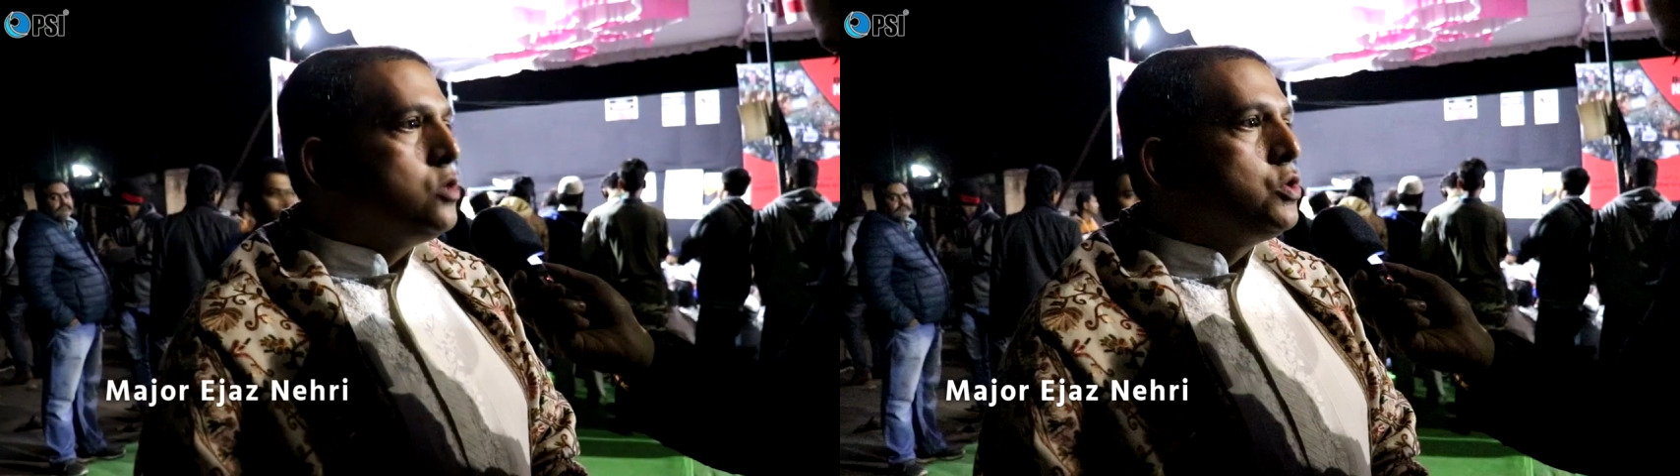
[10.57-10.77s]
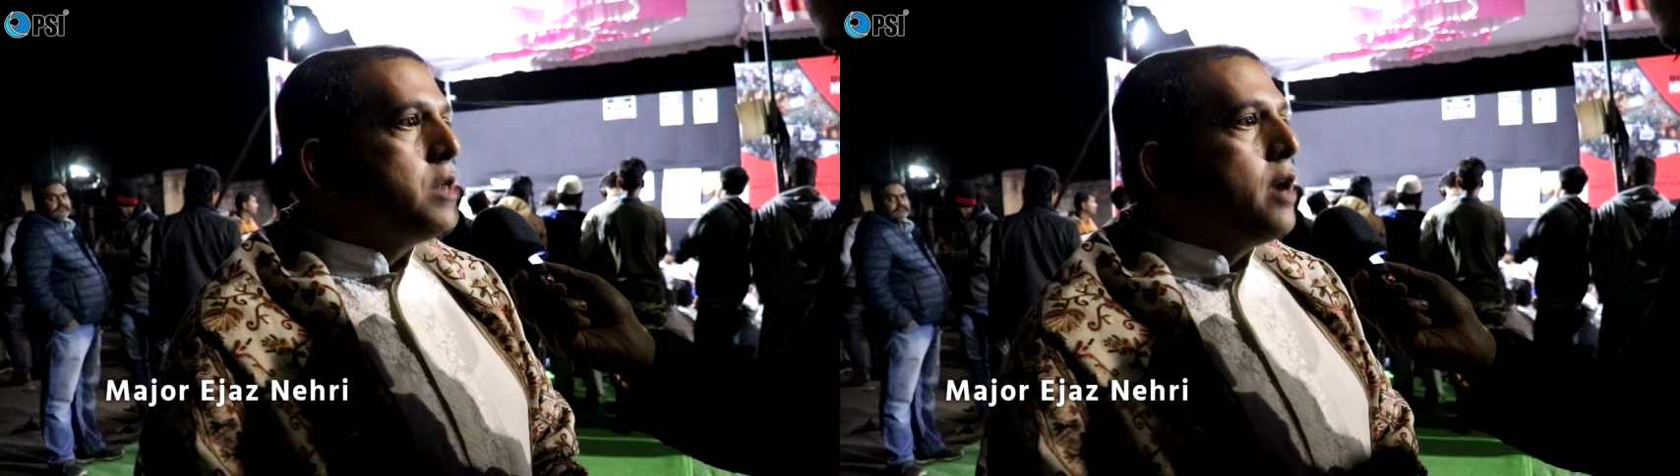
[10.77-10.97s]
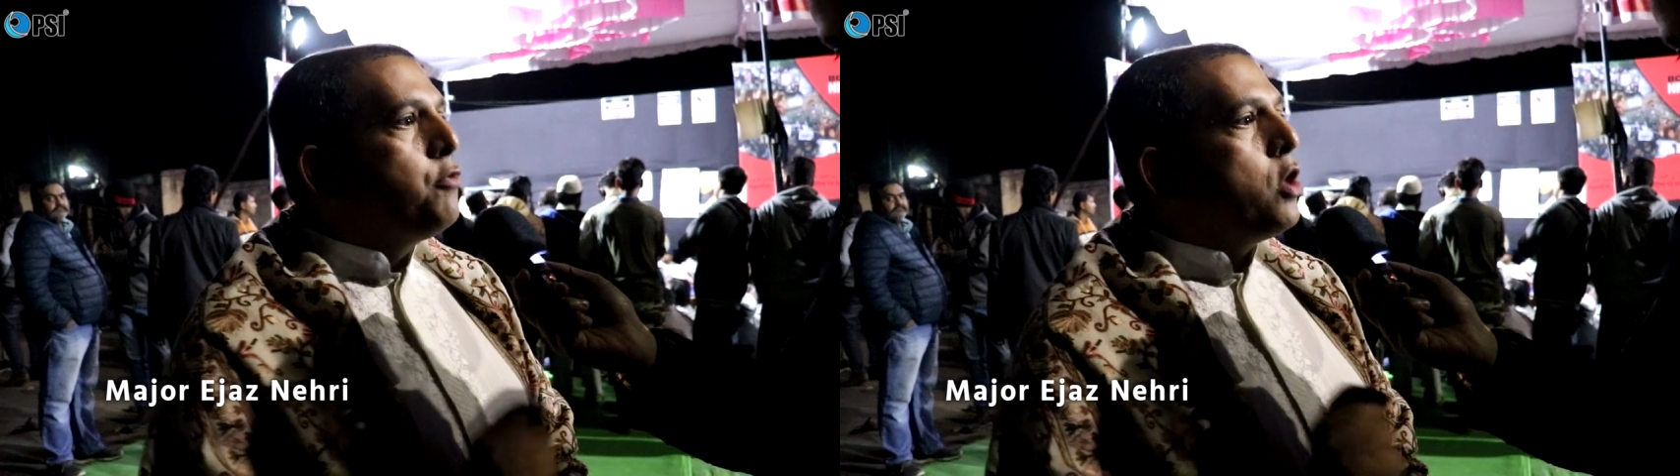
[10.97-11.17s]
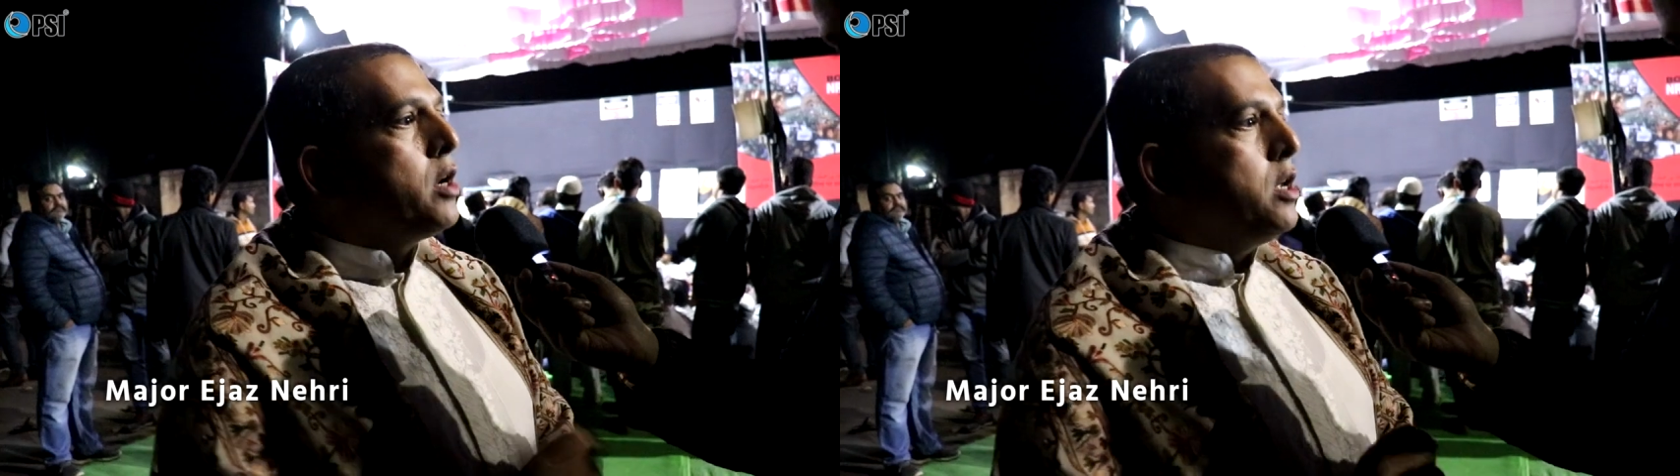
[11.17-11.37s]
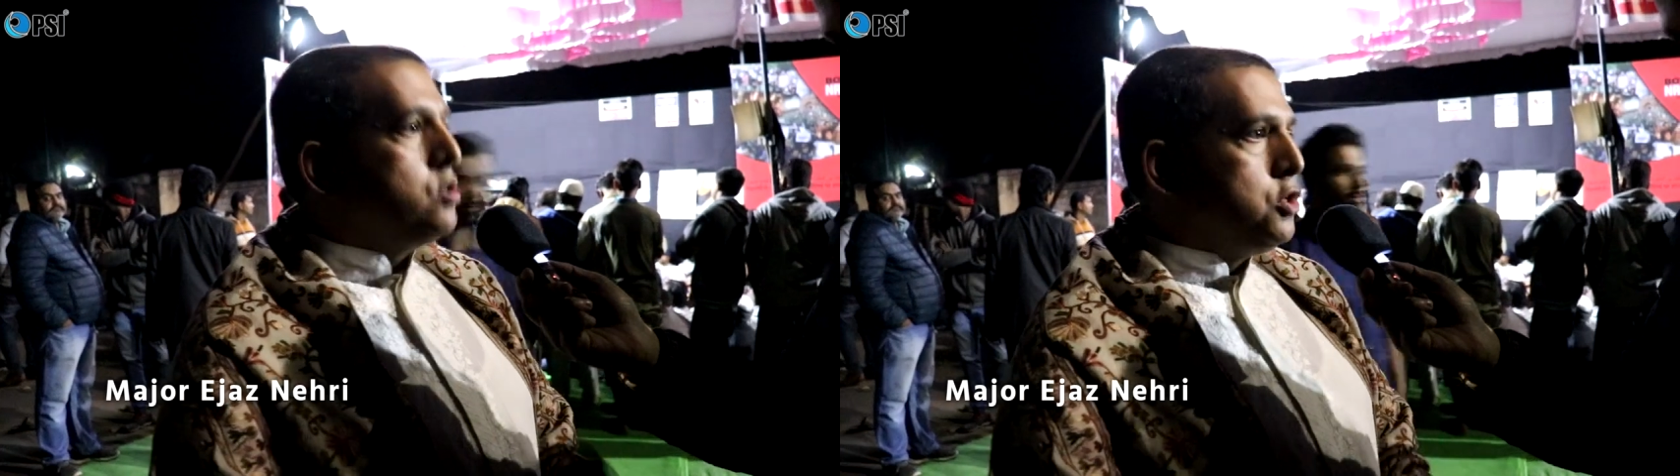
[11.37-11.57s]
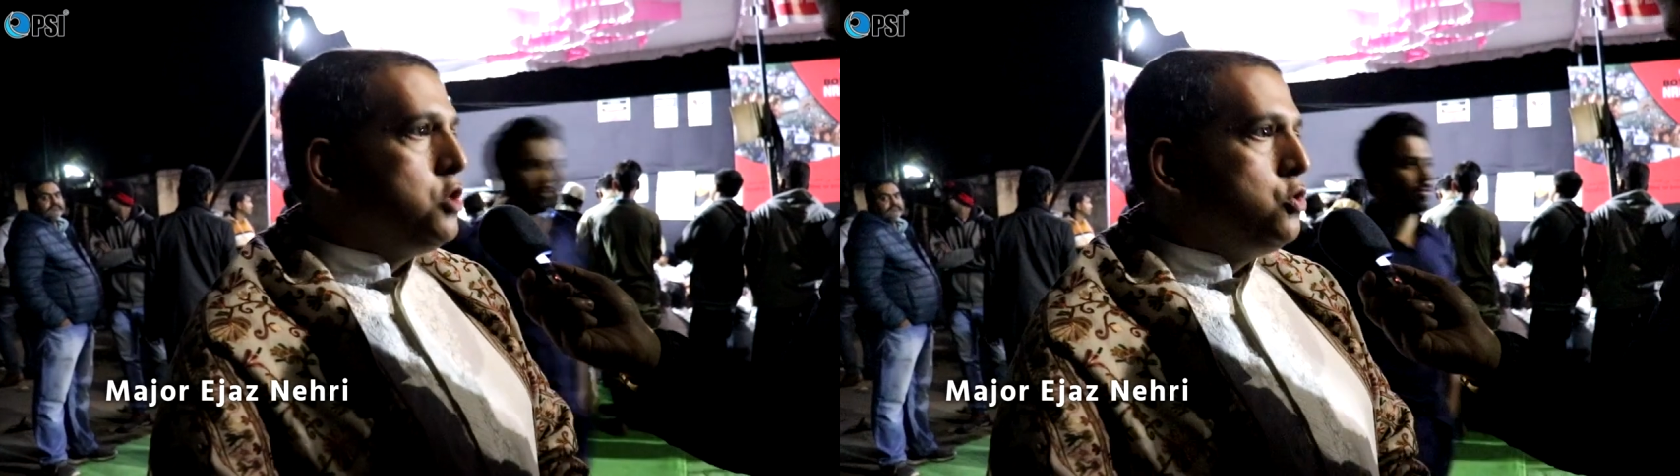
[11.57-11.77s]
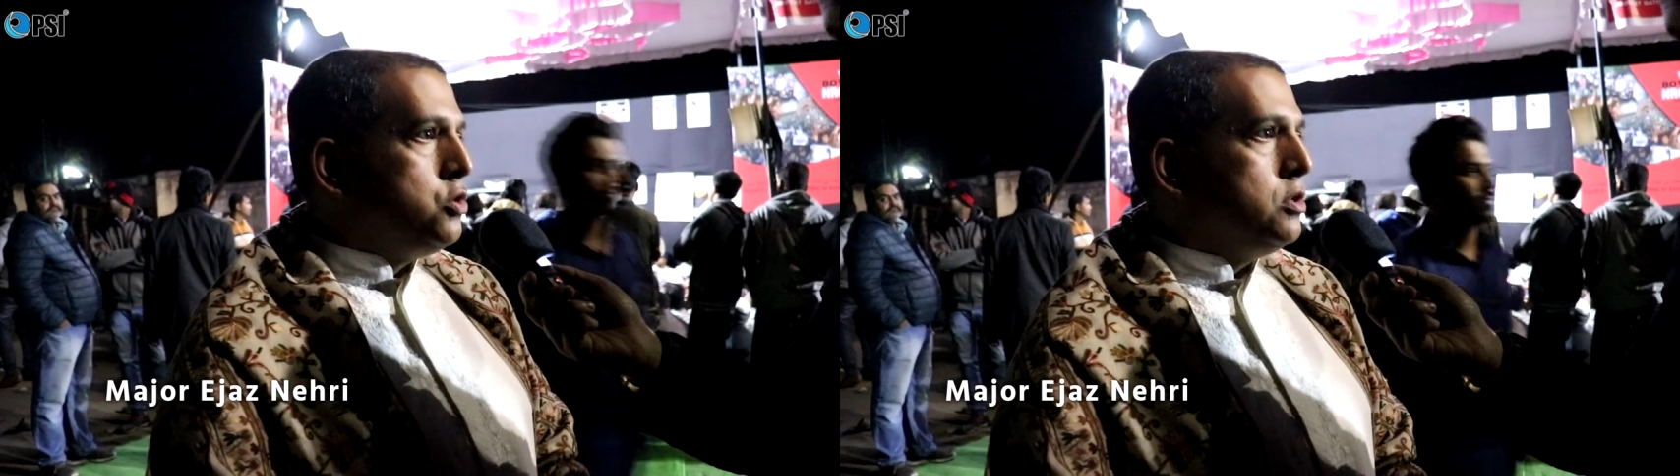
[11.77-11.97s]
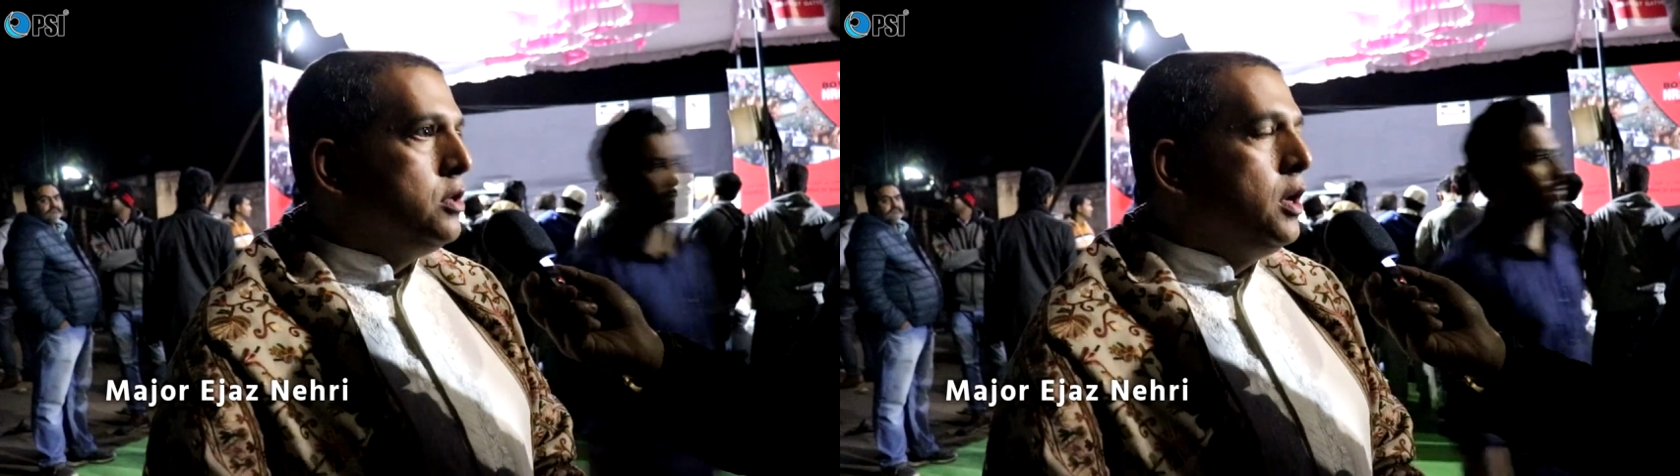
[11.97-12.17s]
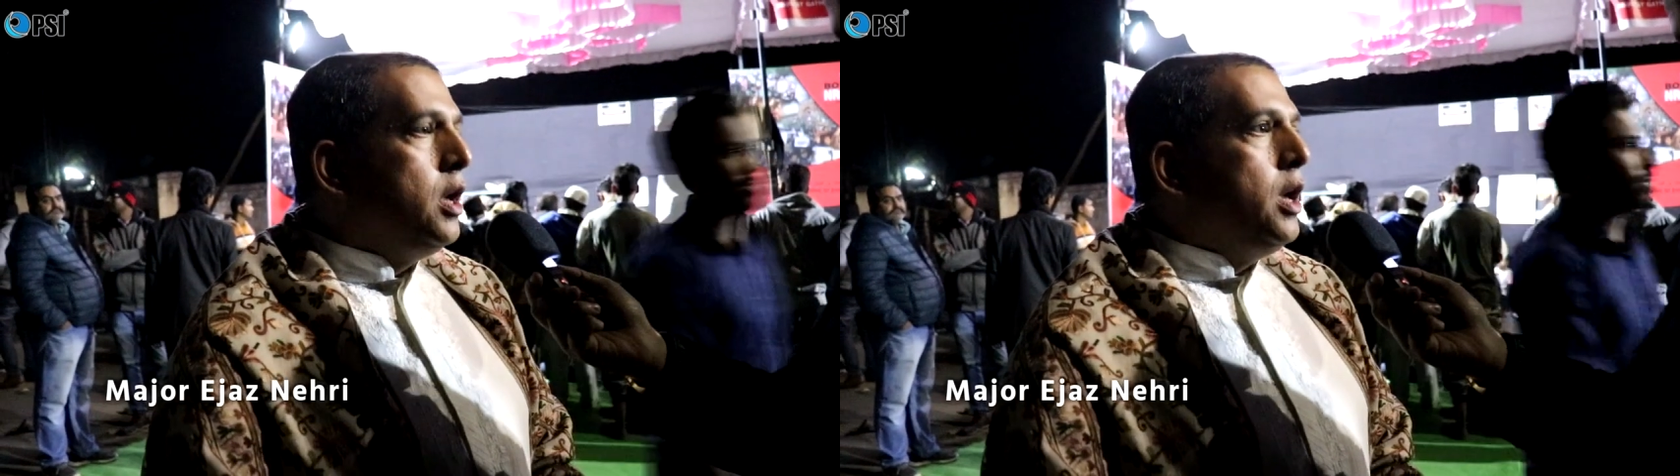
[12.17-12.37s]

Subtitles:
to stand for our constitution.